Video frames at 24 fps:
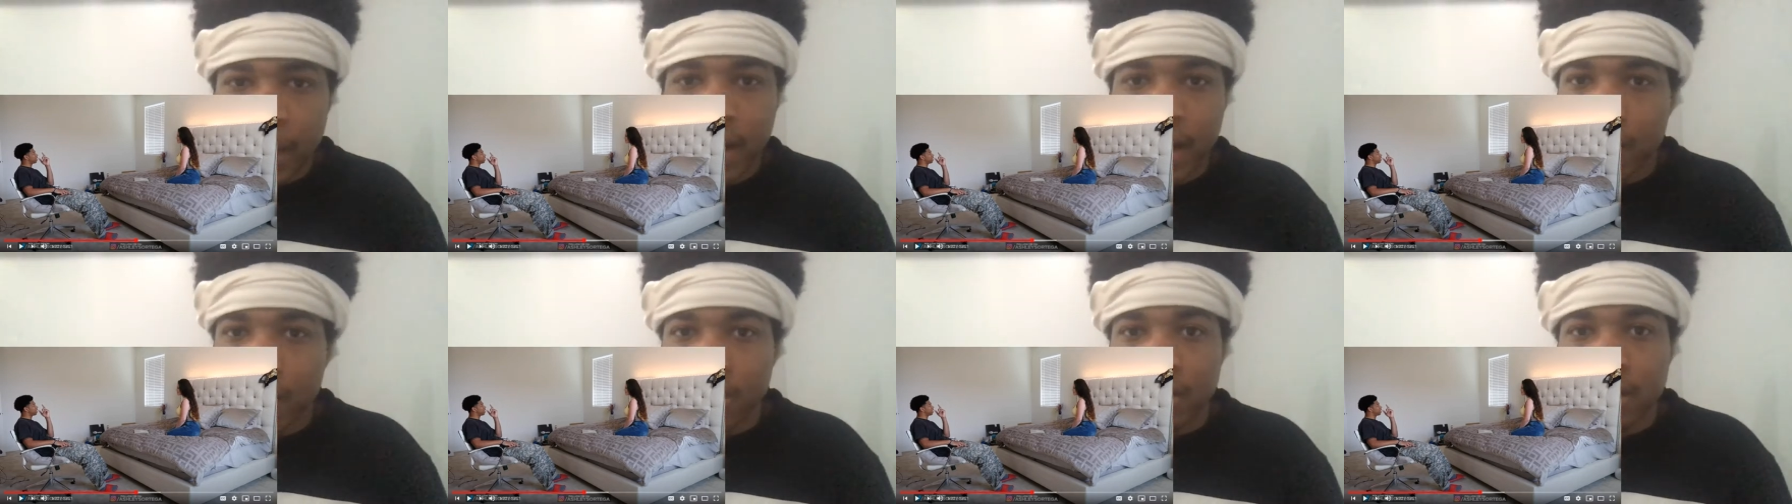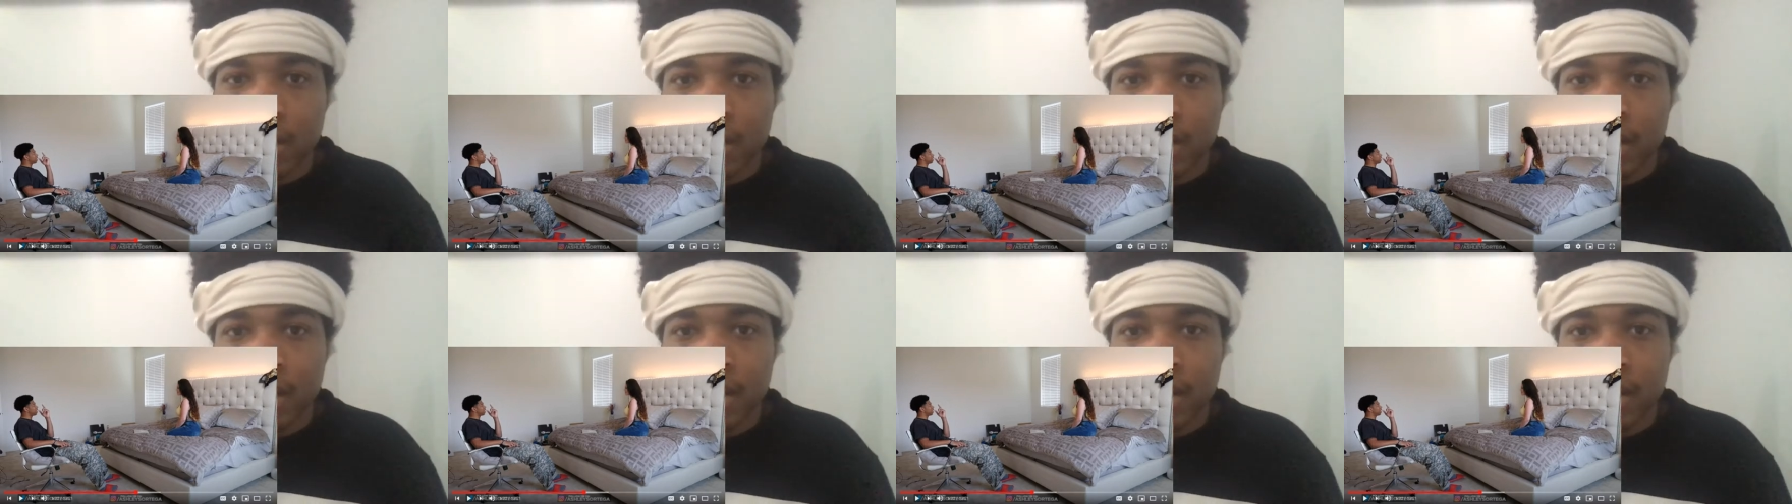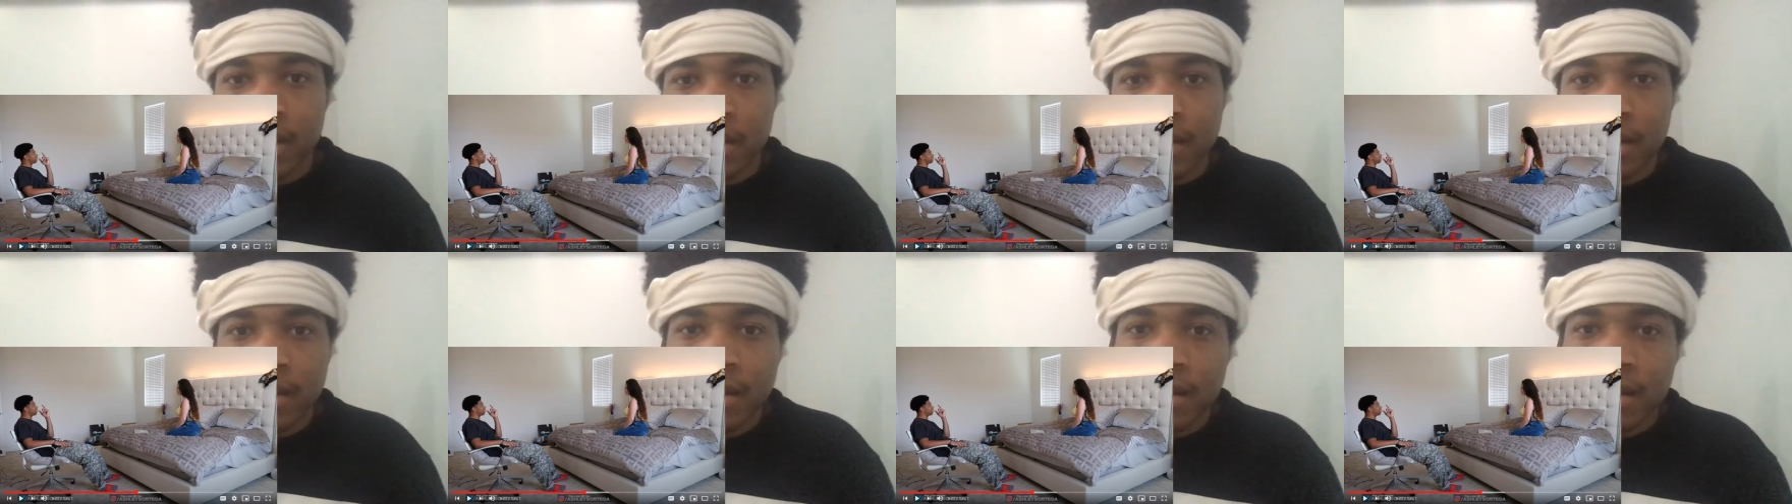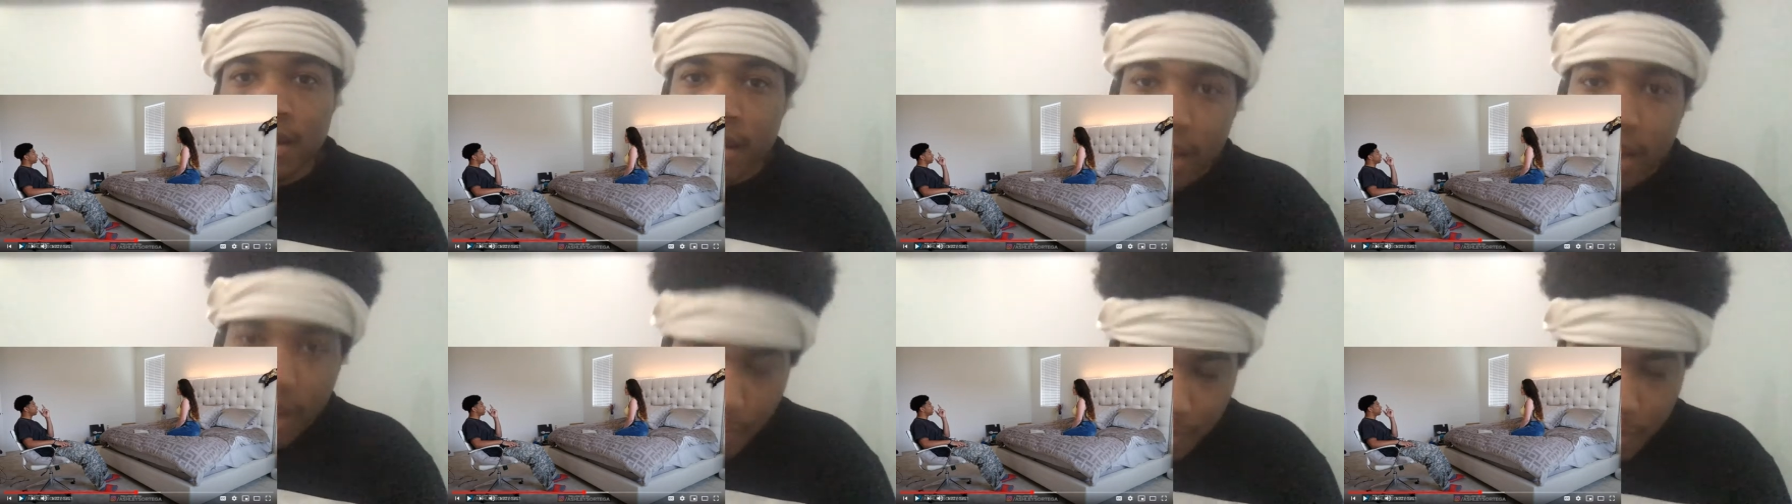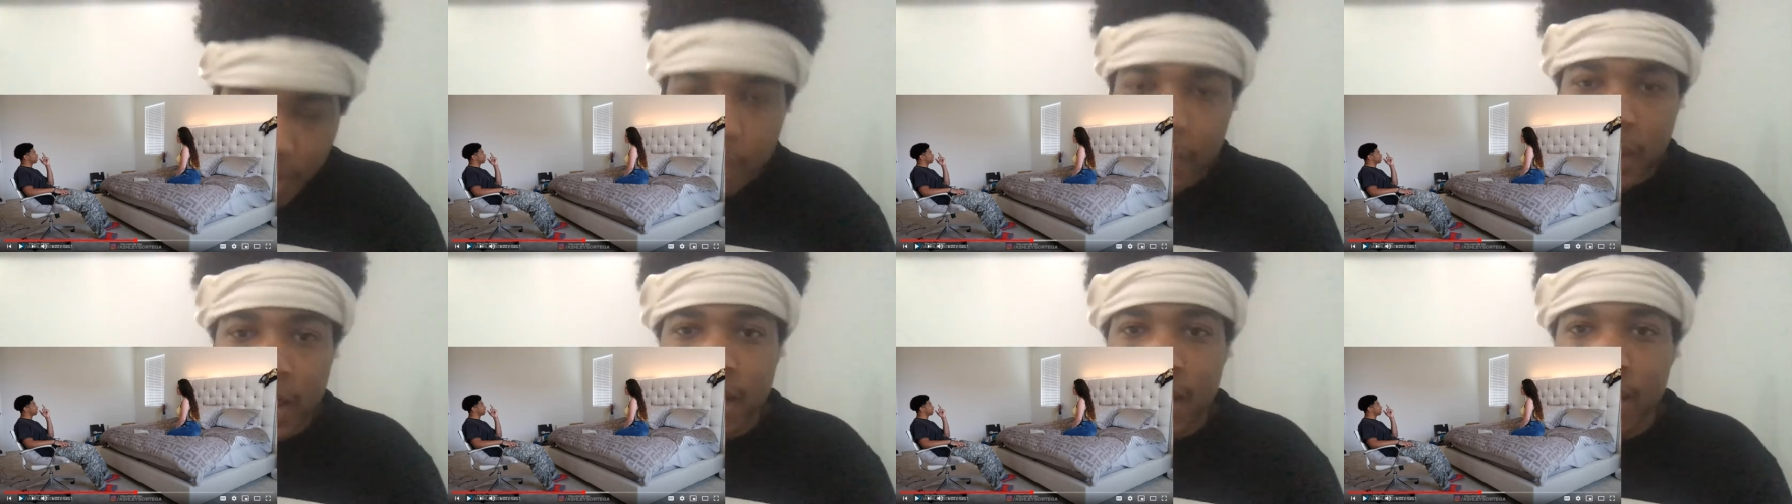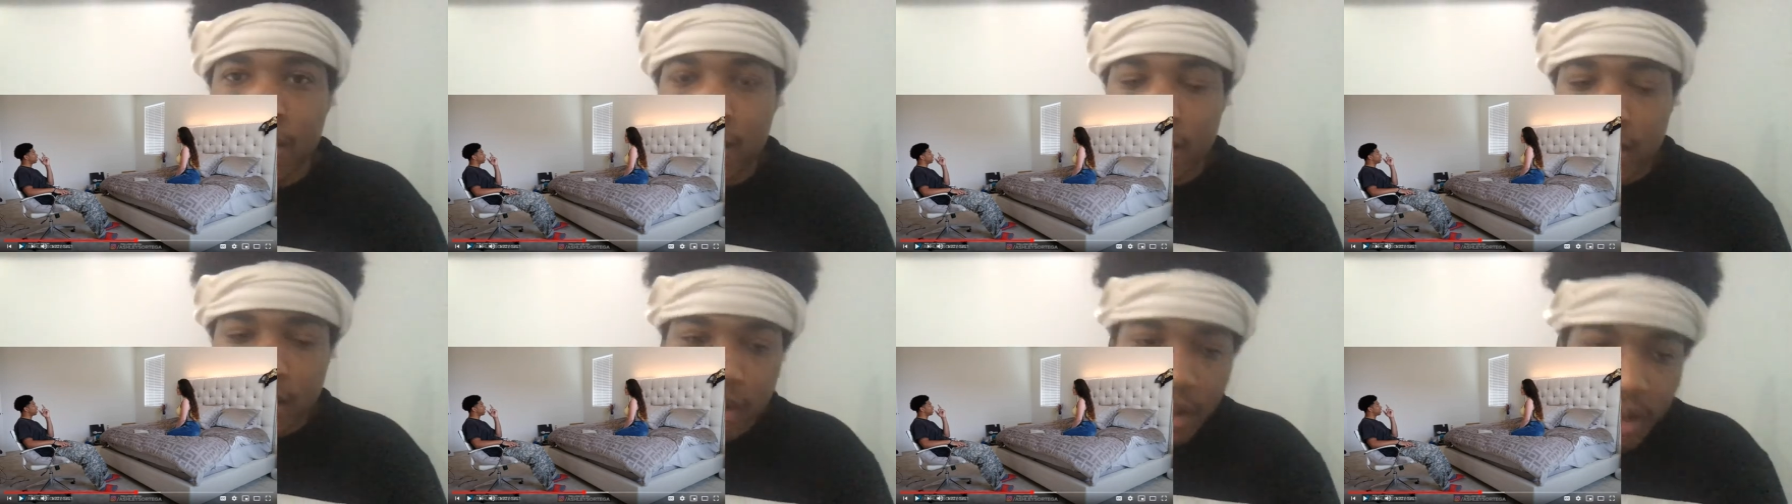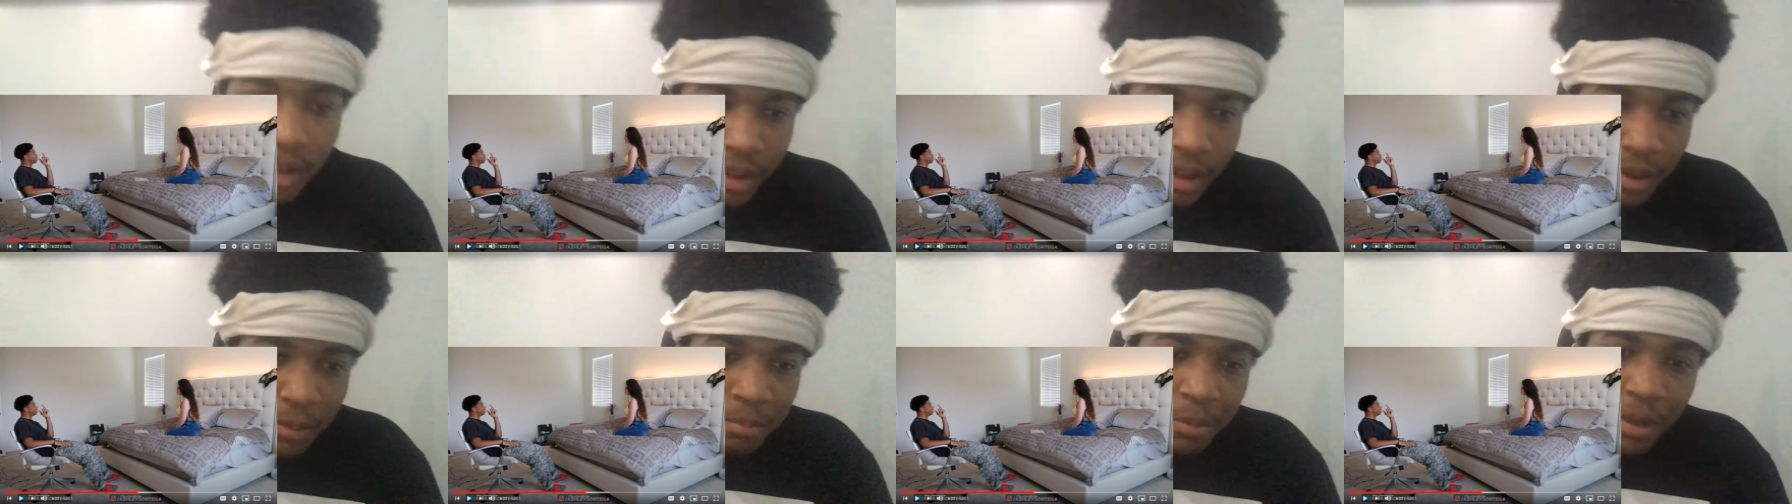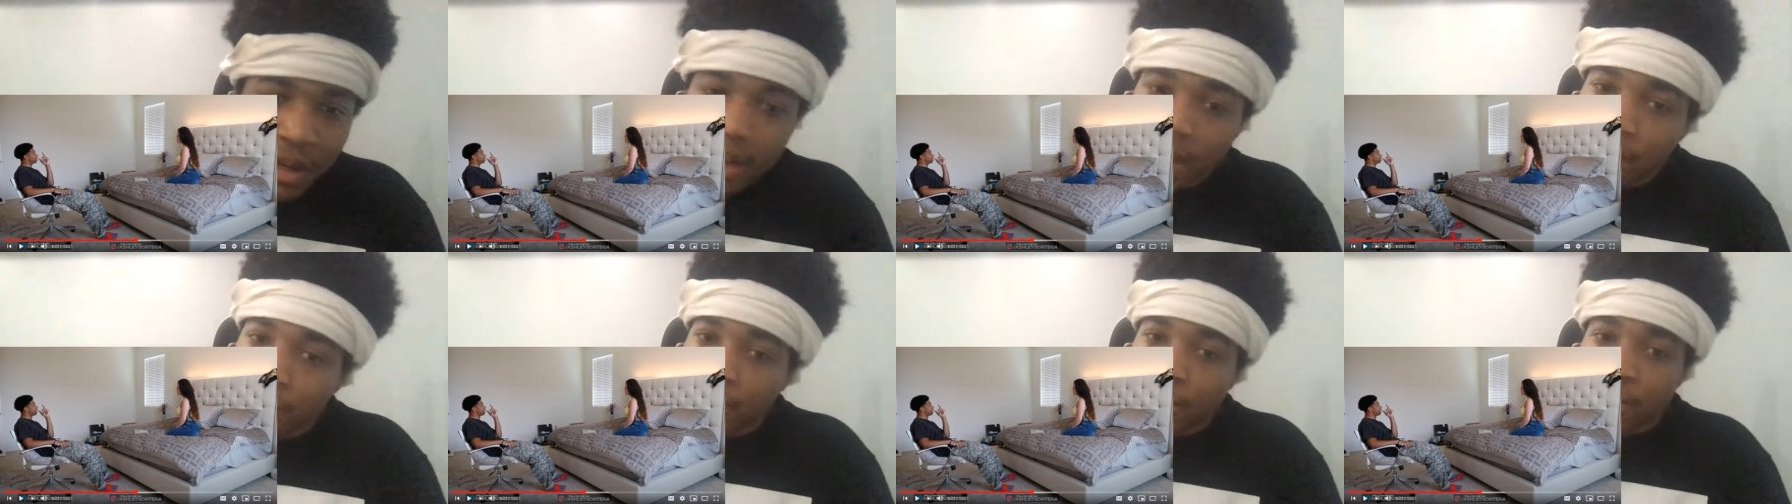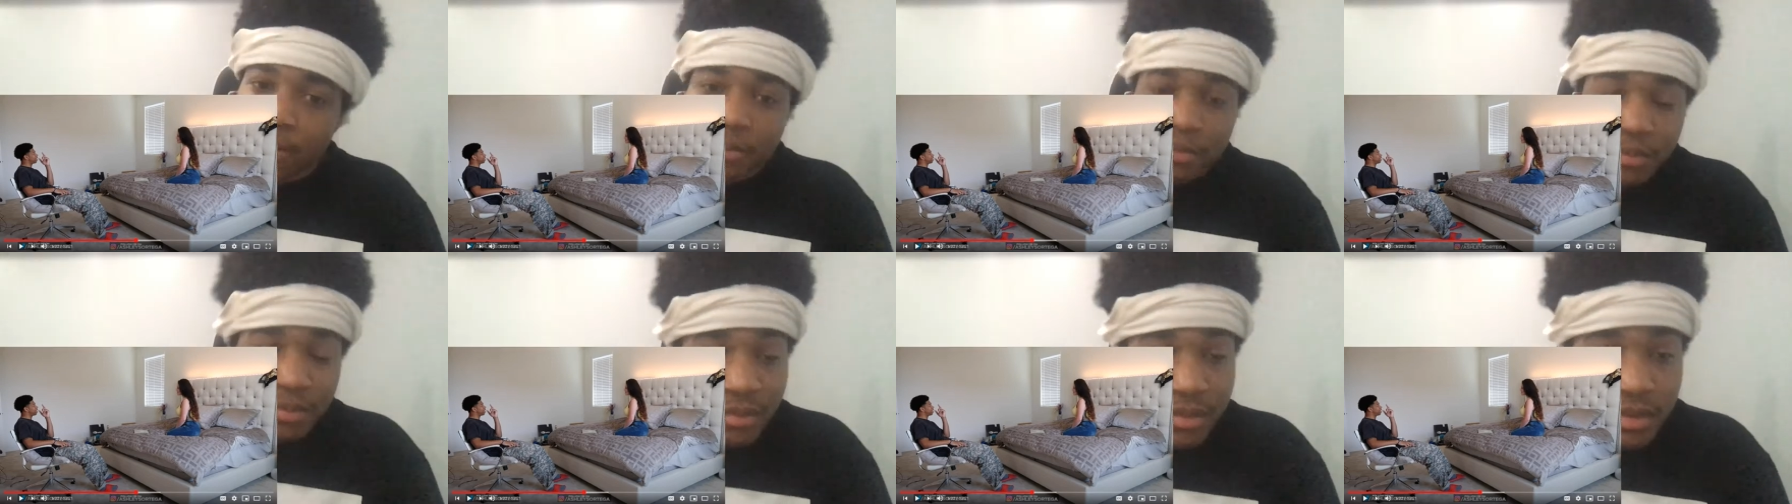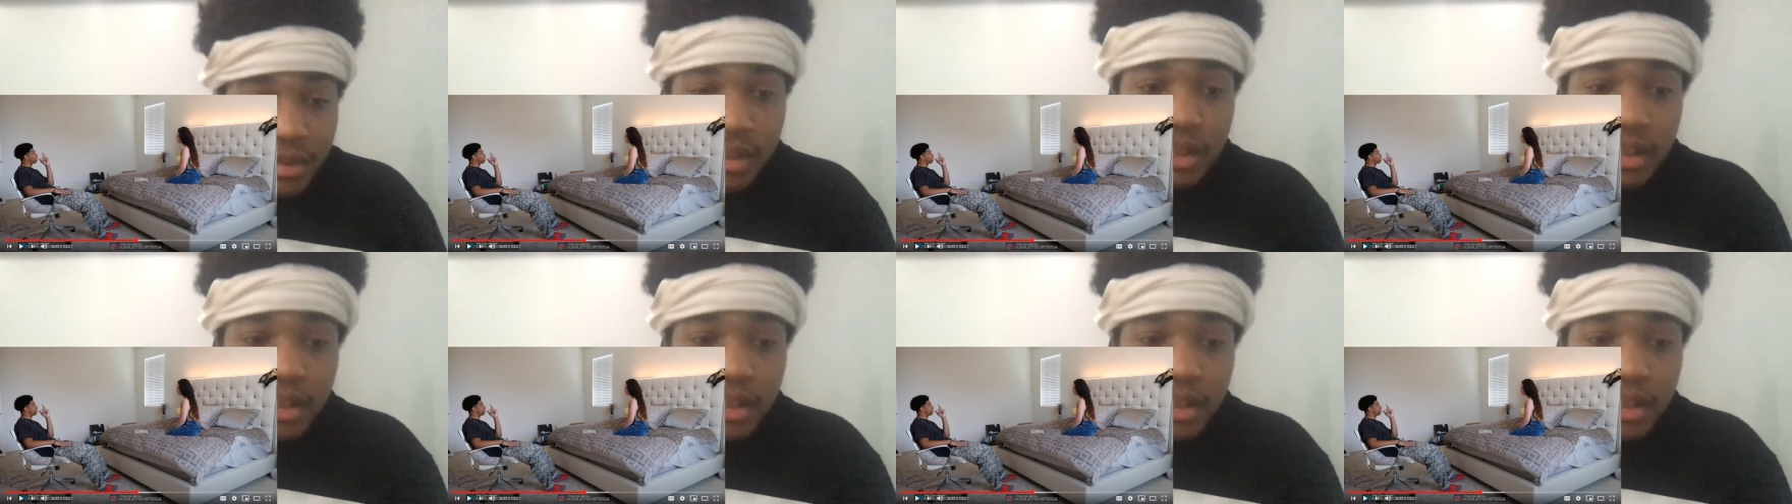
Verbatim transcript: it out. I'm gonna make it out. But look, bro.